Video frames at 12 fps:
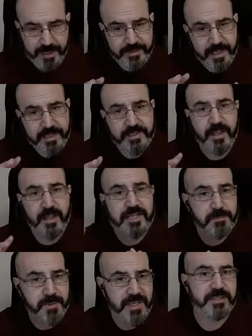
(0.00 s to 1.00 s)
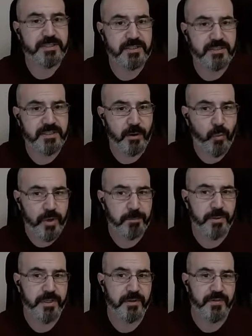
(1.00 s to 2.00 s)
and then the last bit that we
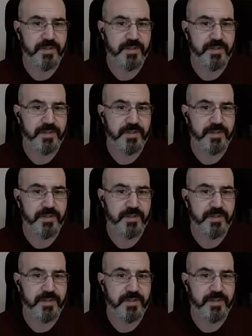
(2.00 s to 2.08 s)
believe